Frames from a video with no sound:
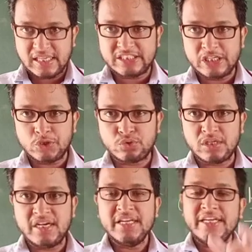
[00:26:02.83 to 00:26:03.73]
Yes or no,
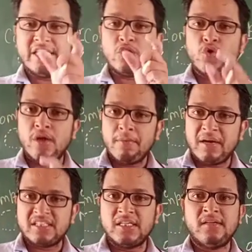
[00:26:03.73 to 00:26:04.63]
student? In the
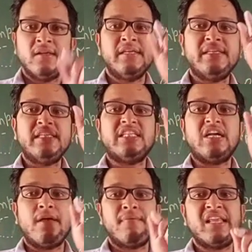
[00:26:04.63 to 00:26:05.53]
OMR sheet, each
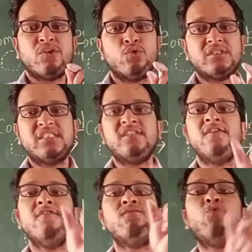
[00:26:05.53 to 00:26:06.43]
and every
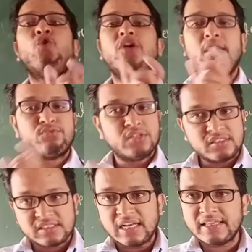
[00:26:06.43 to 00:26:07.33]
question 4
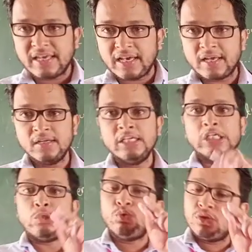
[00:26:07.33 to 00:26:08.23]
options are
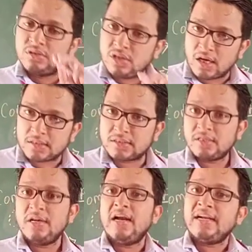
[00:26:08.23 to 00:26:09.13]
there. You just
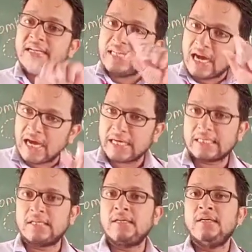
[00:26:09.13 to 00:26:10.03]

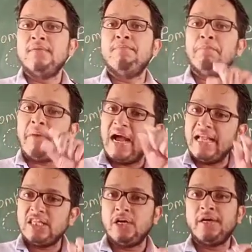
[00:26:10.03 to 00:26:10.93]
dart by